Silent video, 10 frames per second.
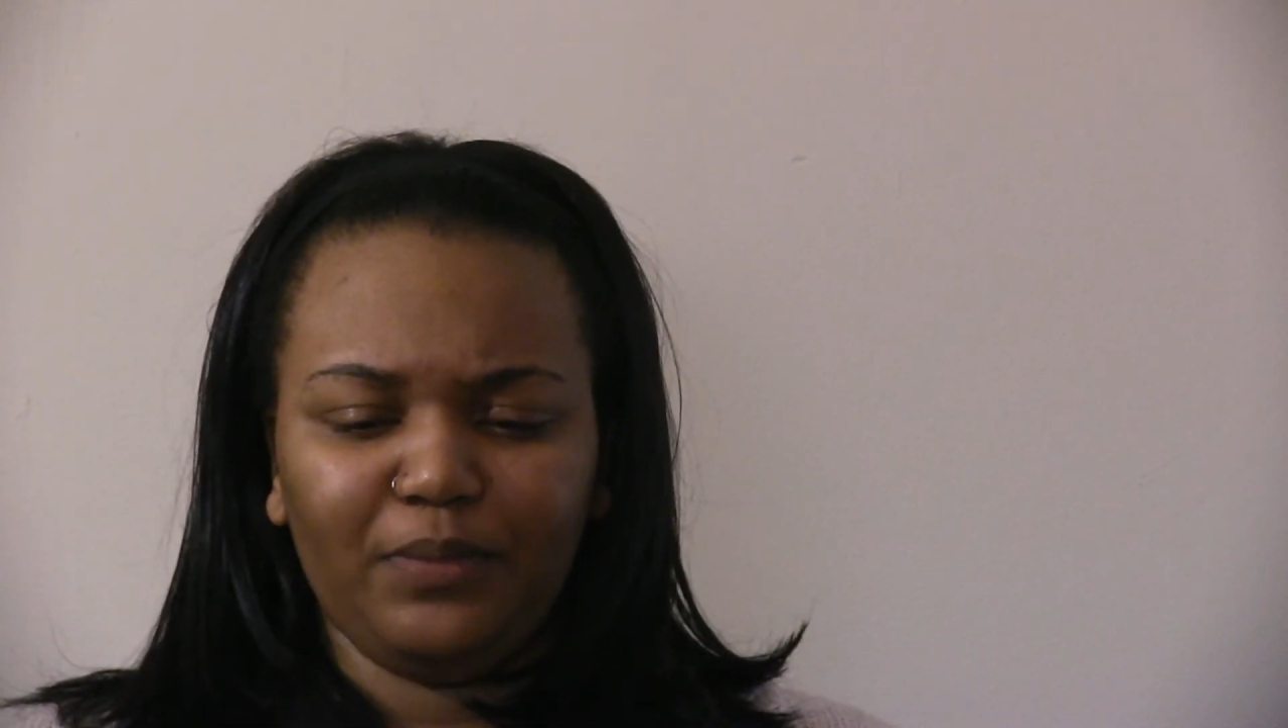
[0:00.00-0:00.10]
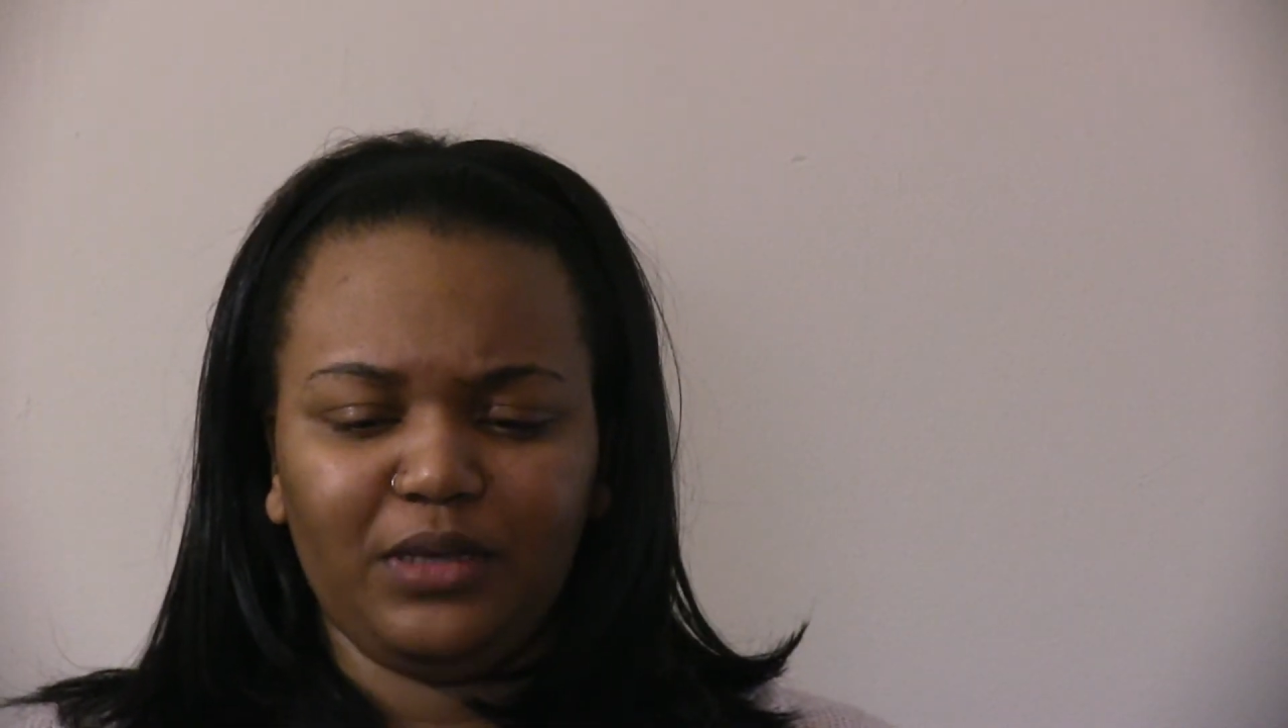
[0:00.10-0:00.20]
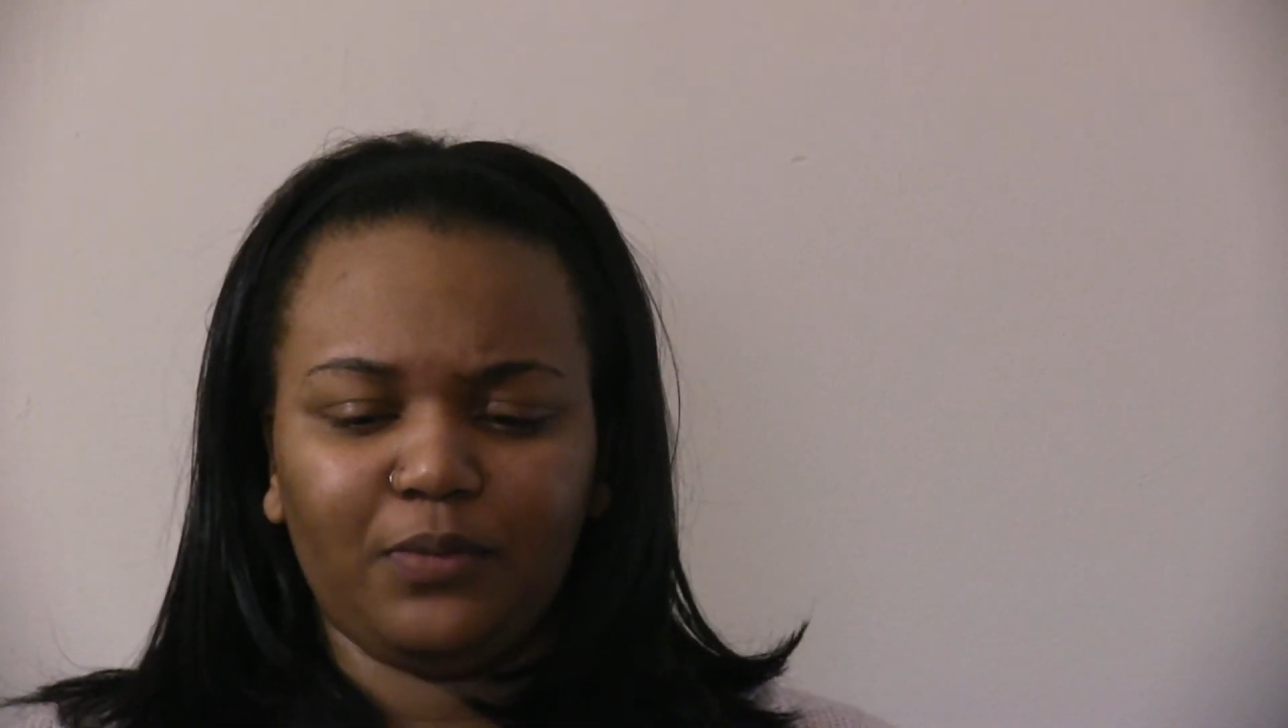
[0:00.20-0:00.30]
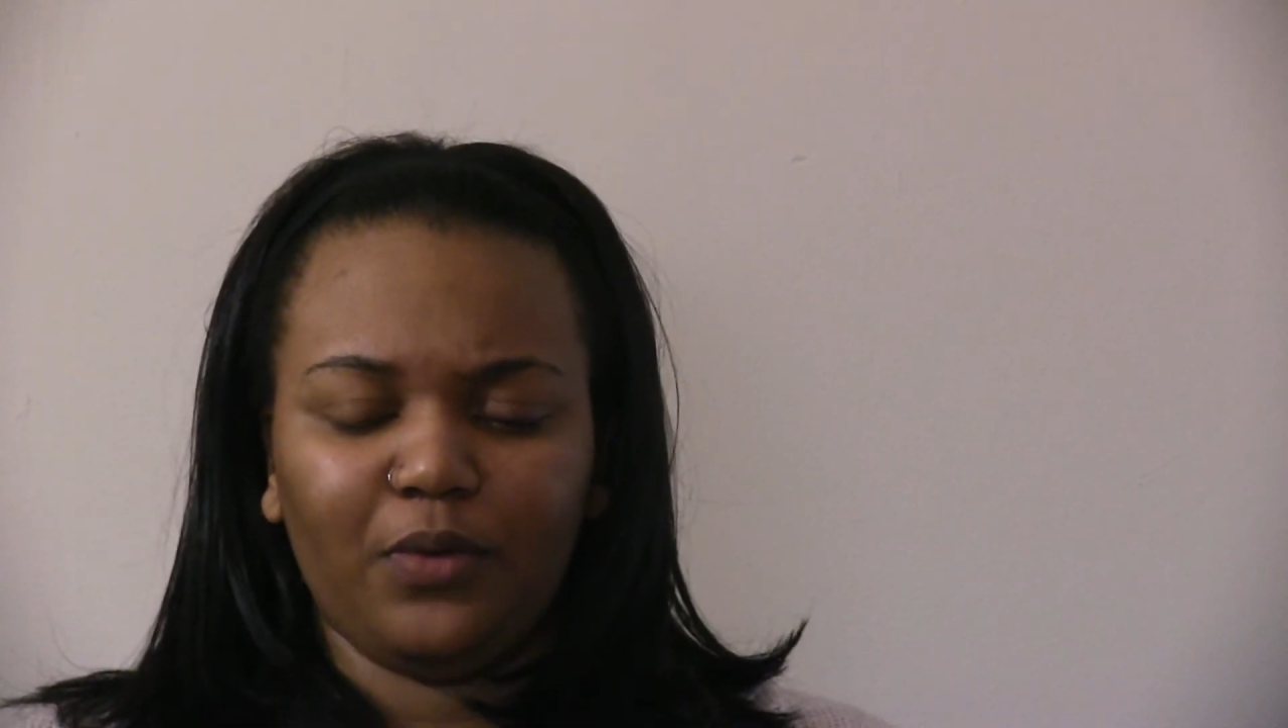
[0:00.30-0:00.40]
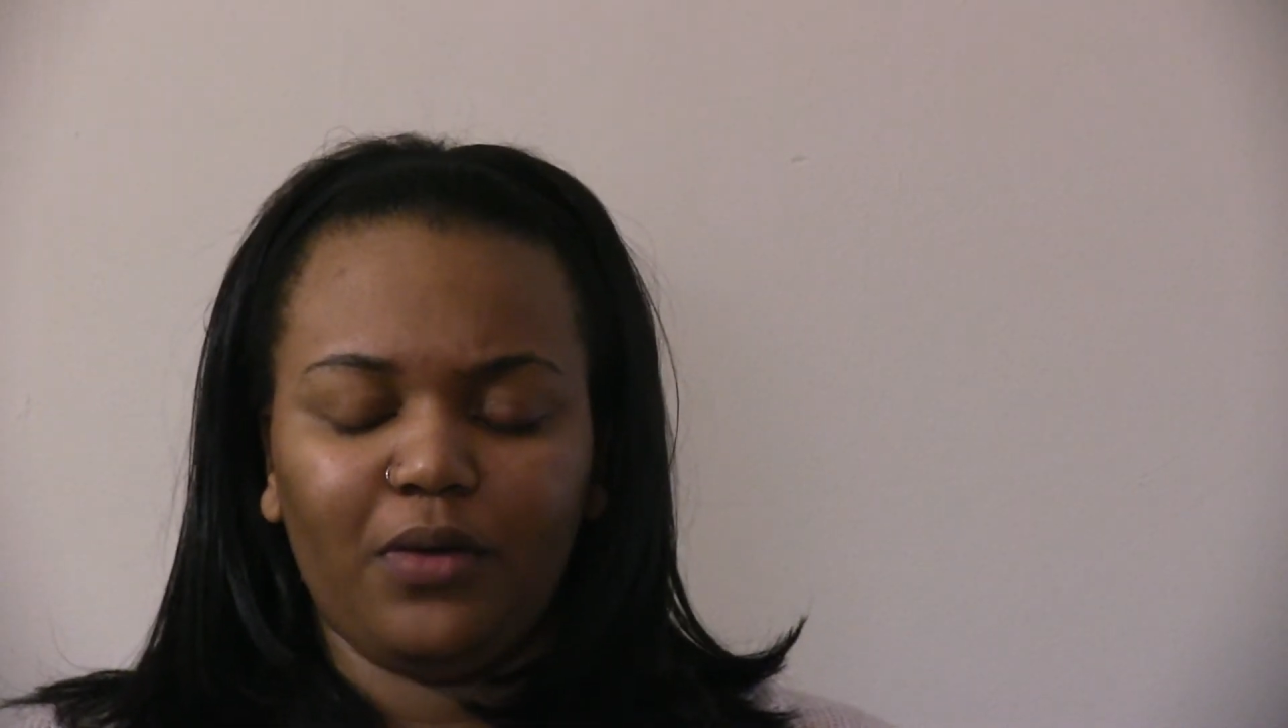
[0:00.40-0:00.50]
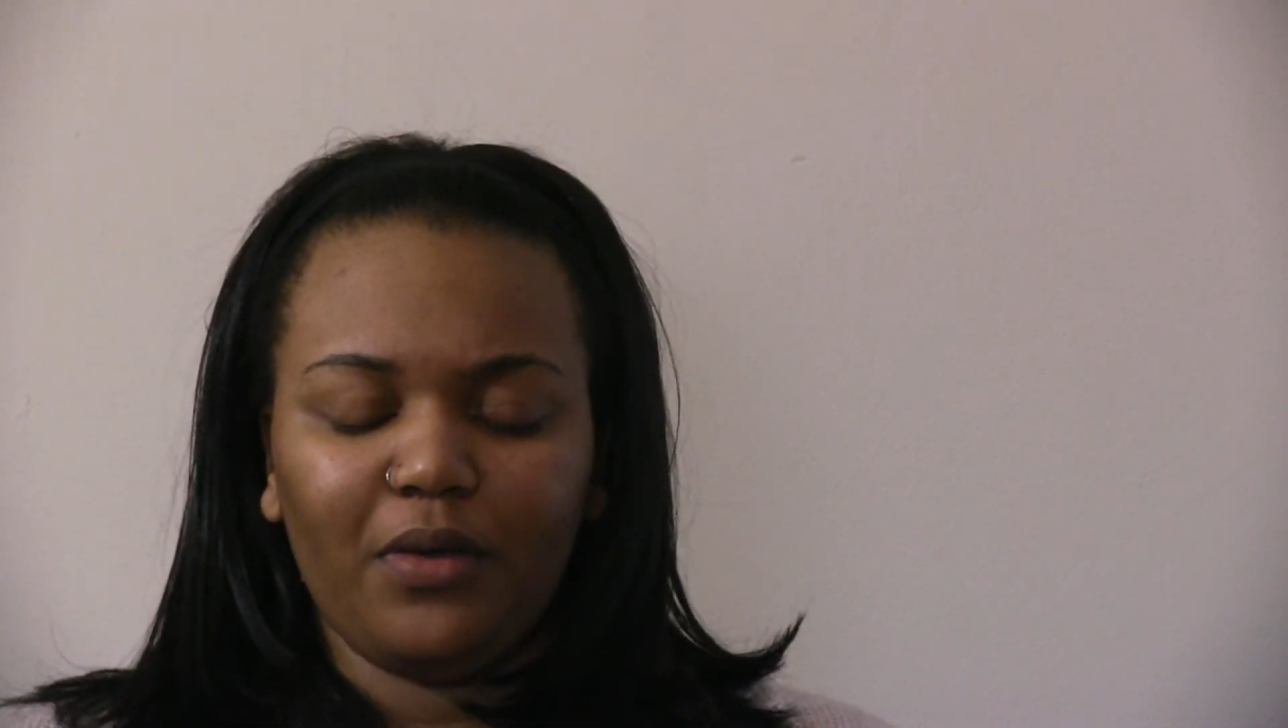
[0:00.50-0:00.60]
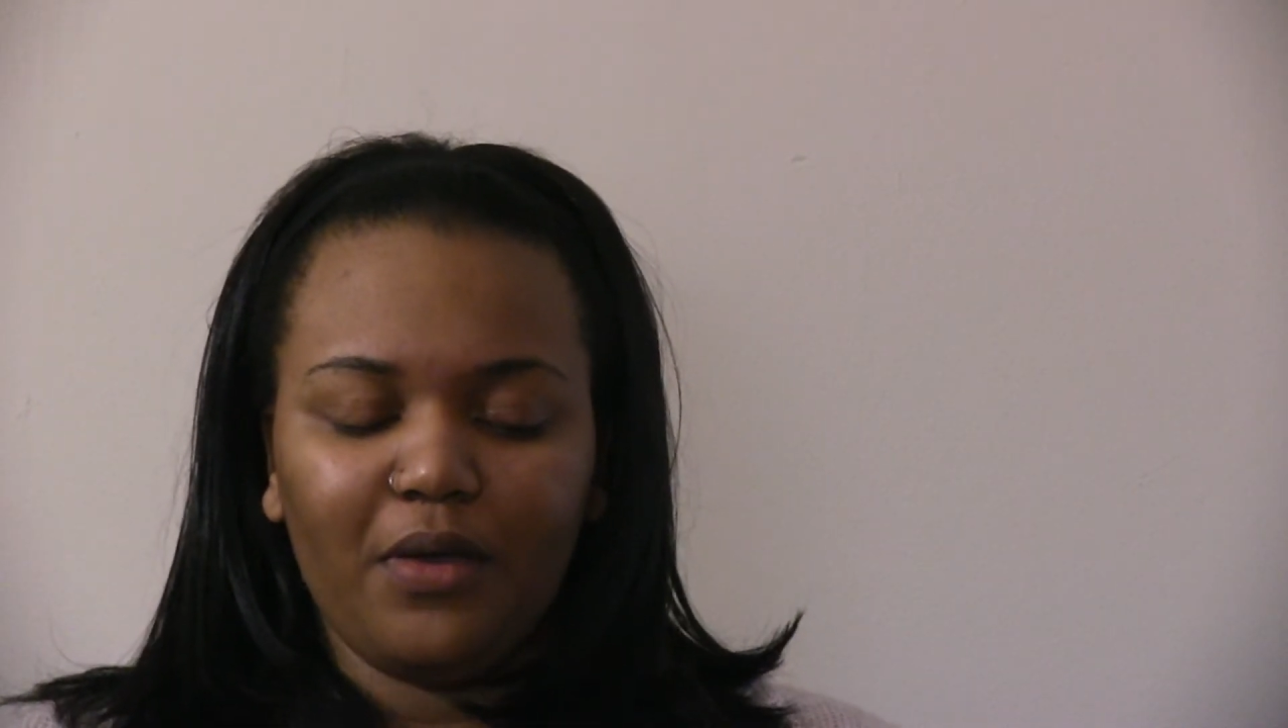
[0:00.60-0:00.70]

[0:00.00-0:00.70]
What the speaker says: people.